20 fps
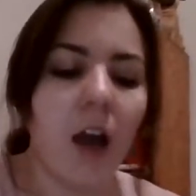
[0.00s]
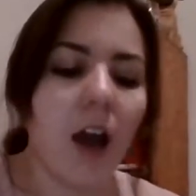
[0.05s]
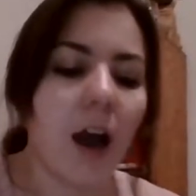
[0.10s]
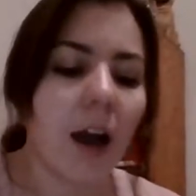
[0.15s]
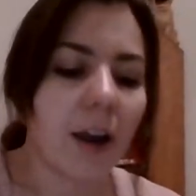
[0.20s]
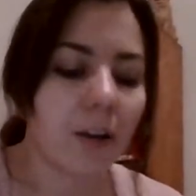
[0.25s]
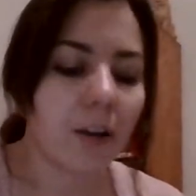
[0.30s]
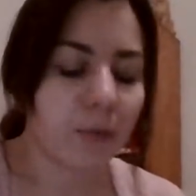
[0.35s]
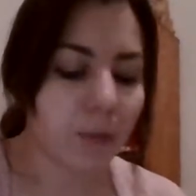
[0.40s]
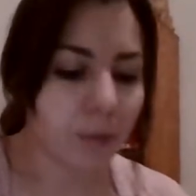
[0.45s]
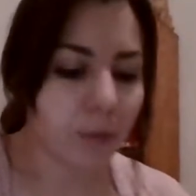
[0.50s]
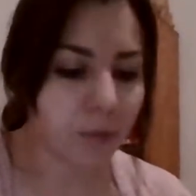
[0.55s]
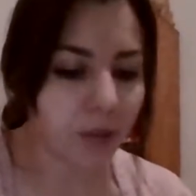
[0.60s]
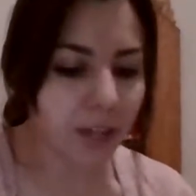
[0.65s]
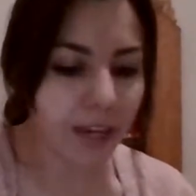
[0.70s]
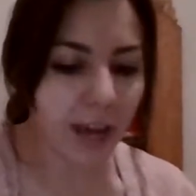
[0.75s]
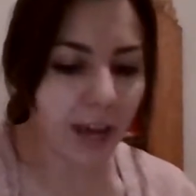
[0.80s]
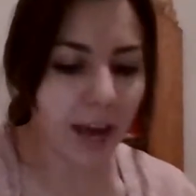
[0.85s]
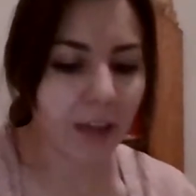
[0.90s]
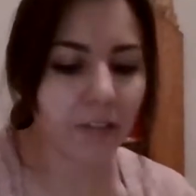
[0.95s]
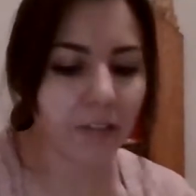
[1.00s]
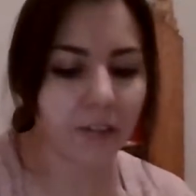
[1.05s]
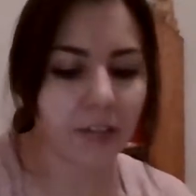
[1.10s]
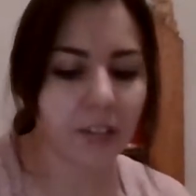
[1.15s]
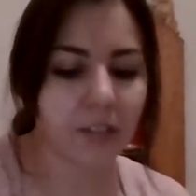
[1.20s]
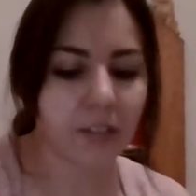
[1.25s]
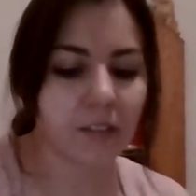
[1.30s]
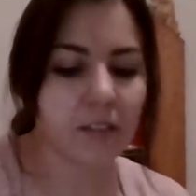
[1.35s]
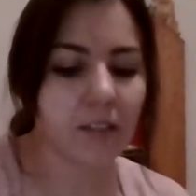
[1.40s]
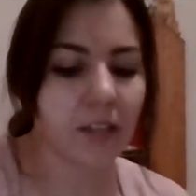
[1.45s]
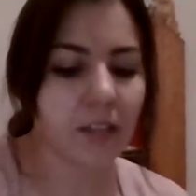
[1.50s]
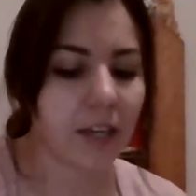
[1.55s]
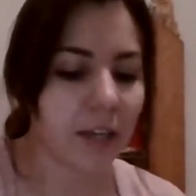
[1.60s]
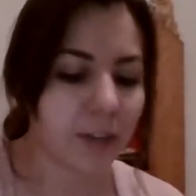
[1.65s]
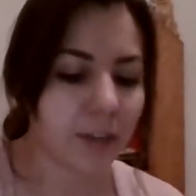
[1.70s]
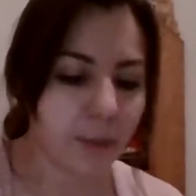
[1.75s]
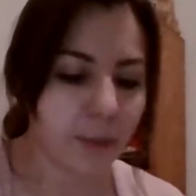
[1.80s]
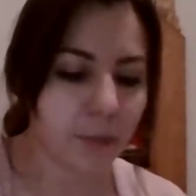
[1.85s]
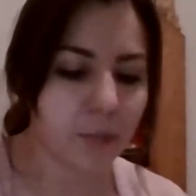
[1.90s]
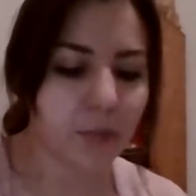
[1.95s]
I remember the gatherings, and I
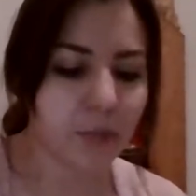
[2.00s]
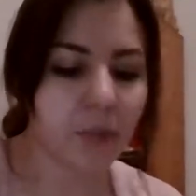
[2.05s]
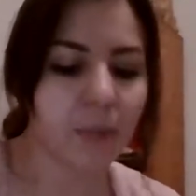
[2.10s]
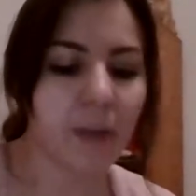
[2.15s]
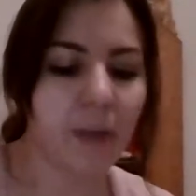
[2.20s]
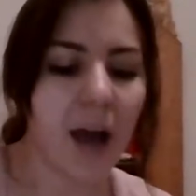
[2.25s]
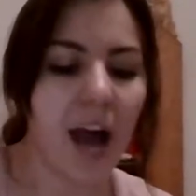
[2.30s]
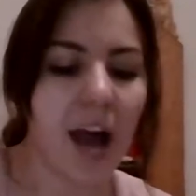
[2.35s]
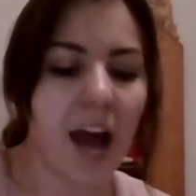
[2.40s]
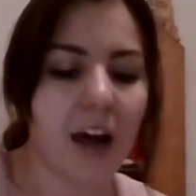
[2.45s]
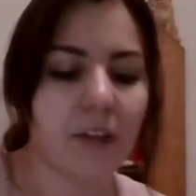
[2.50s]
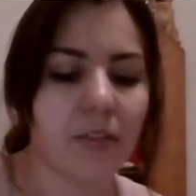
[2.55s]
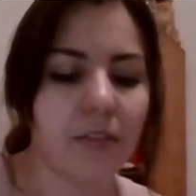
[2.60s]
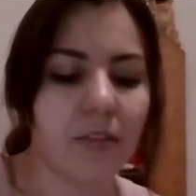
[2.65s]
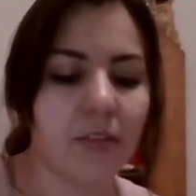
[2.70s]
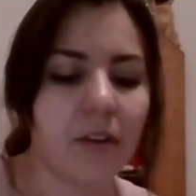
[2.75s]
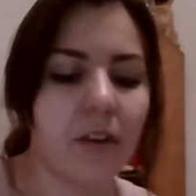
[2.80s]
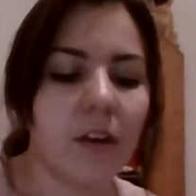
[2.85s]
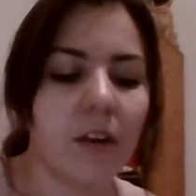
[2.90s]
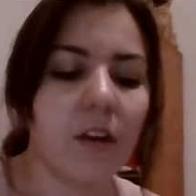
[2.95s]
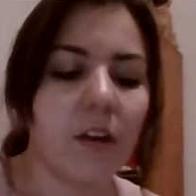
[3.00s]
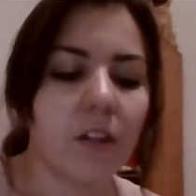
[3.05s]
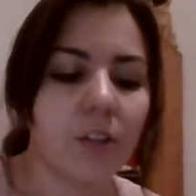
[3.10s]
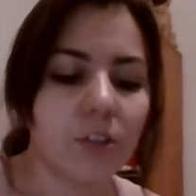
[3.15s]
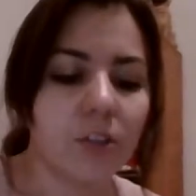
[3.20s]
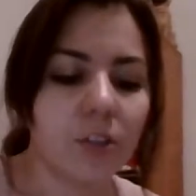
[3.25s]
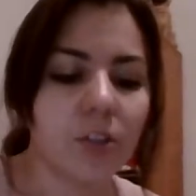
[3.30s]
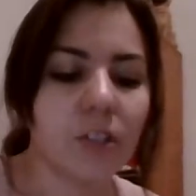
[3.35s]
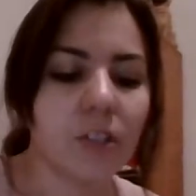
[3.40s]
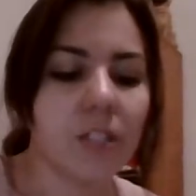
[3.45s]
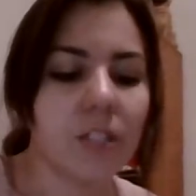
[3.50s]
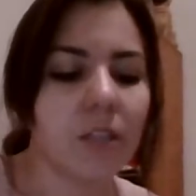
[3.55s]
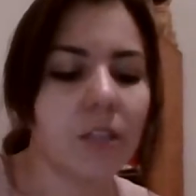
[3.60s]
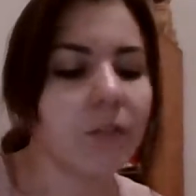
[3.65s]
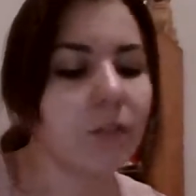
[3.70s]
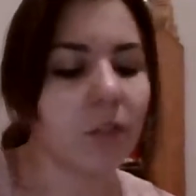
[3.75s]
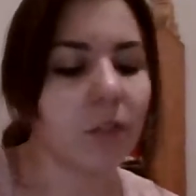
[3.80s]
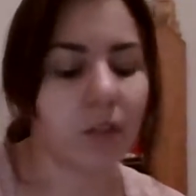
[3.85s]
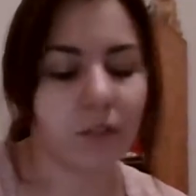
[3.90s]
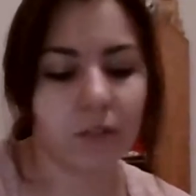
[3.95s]
remembered the path. The trees have
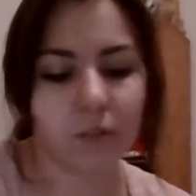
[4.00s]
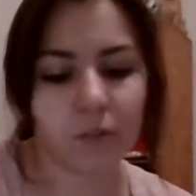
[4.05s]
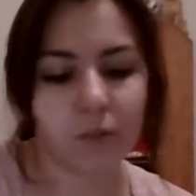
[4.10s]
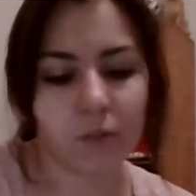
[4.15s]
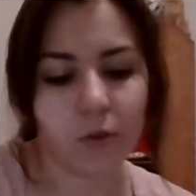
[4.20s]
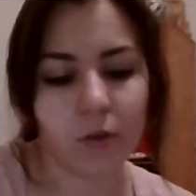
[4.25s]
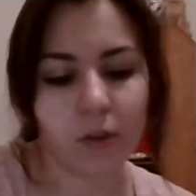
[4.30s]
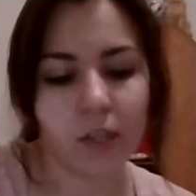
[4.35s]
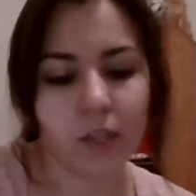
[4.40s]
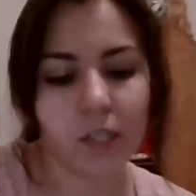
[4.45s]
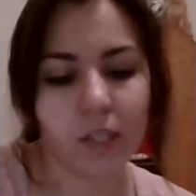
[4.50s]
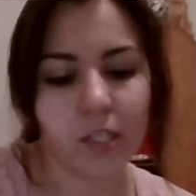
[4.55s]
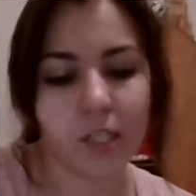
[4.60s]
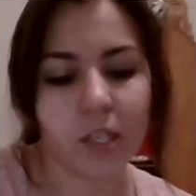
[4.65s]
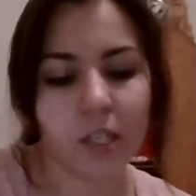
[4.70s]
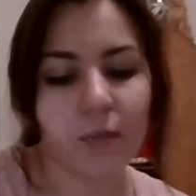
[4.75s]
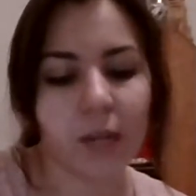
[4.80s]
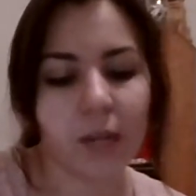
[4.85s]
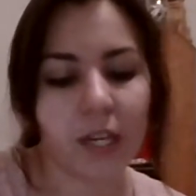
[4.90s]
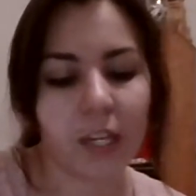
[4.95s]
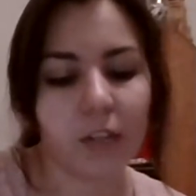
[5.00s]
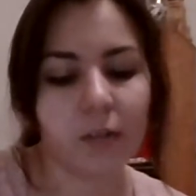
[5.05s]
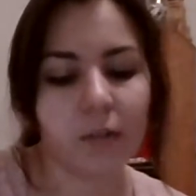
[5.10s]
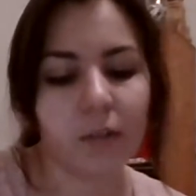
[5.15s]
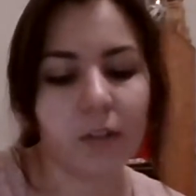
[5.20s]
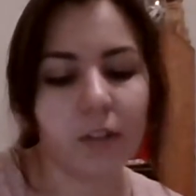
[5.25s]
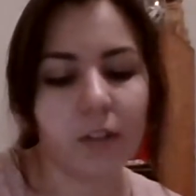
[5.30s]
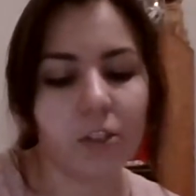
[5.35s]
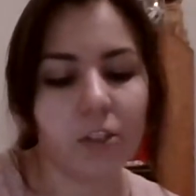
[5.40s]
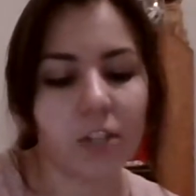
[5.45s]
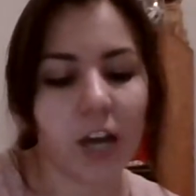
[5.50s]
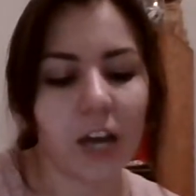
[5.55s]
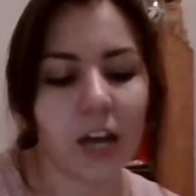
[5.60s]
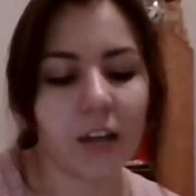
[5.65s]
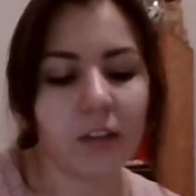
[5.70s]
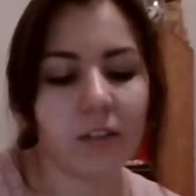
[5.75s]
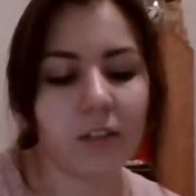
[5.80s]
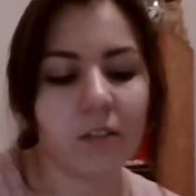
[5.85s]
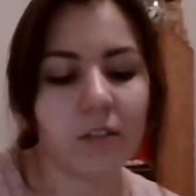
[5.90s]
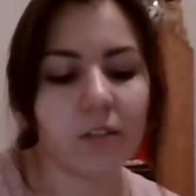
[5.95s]
grown, of course, but I could feel the
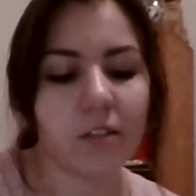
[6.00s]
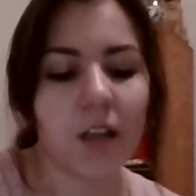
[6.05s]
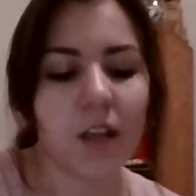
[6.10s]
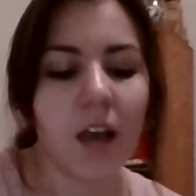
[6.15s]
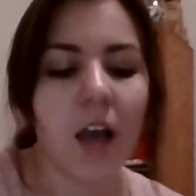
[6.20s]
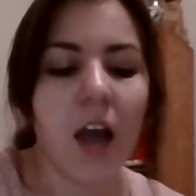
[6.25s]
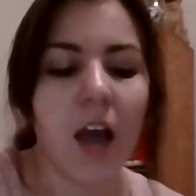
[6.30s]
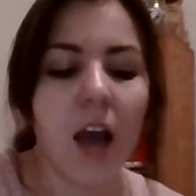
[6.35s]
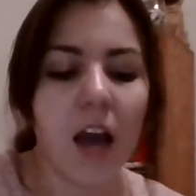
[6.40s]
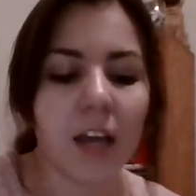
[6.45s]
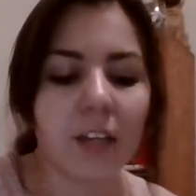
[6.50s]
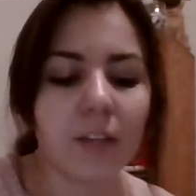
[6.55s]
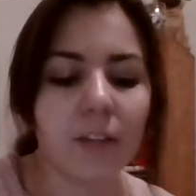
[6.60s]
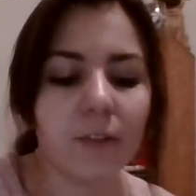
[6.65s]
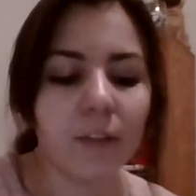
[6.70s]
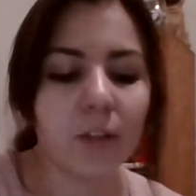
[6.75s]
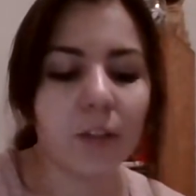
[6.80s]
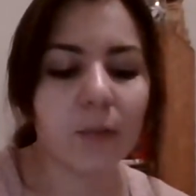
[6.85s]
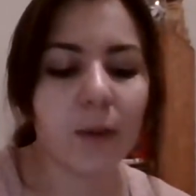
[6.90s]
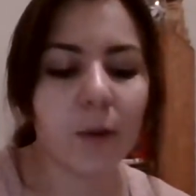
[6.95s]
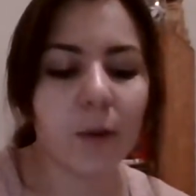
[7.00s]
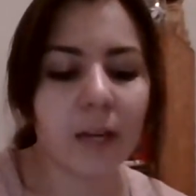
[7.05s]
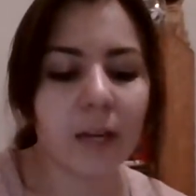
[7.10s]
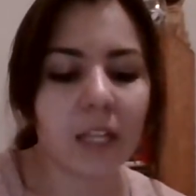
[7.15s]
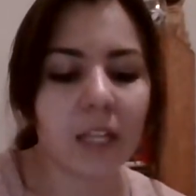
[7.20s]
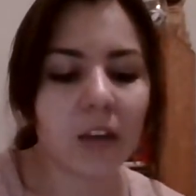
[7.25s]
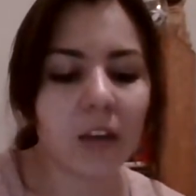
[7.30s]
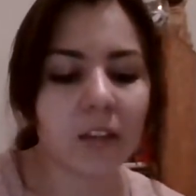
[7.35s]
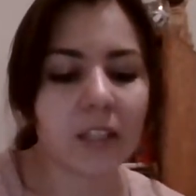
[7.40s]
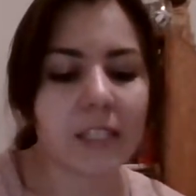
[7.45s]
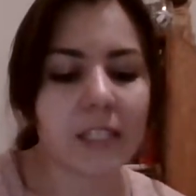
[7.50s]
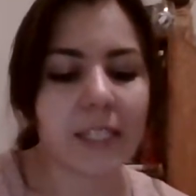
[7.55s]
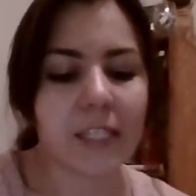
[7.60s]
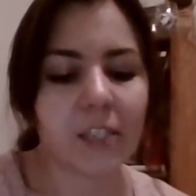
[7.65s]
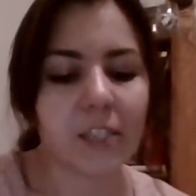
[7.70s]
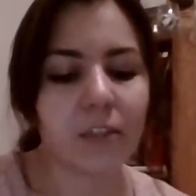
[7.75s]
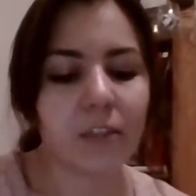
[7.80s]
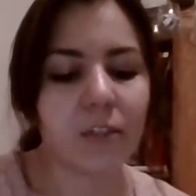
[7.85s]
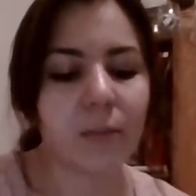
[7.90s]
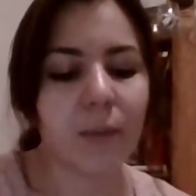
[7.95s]
shadows. I could feel my way along the
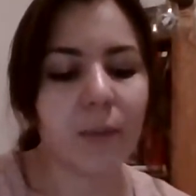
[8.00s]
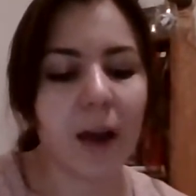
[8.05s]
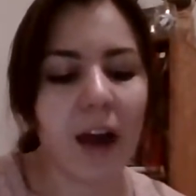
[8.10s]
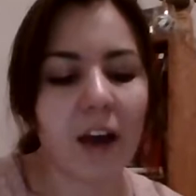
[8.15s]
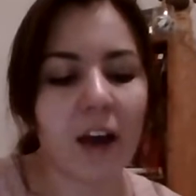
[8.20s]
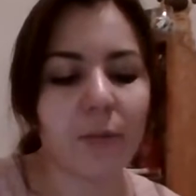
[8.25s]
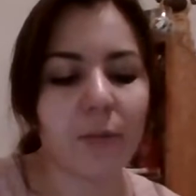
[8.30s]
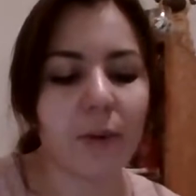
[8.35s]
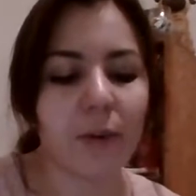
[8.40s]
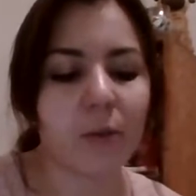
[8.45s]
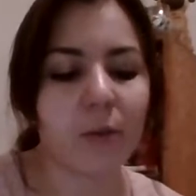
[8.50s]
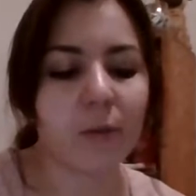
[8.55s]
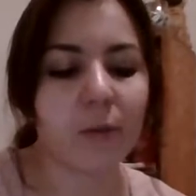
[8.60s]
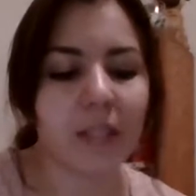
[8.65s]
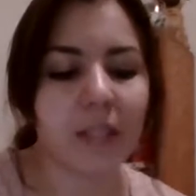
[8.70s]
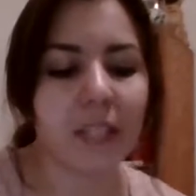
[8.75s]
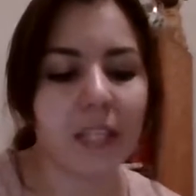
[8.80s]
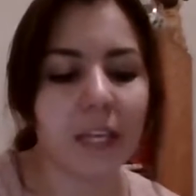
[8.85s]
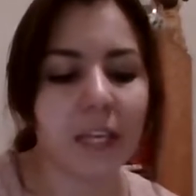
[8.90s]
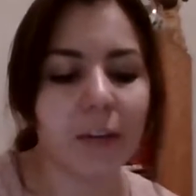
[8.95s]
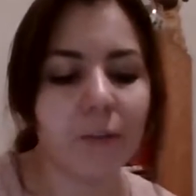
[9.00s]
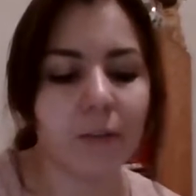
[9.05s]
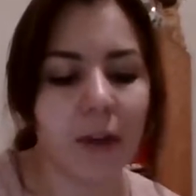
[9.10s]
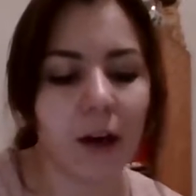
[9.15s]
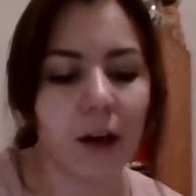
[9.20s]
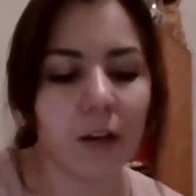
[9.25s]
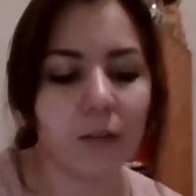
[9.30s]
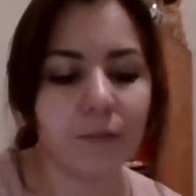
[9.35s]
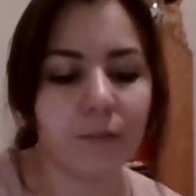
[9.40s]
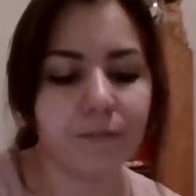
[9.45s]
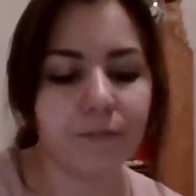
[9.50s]
center of the path by the way the light fell.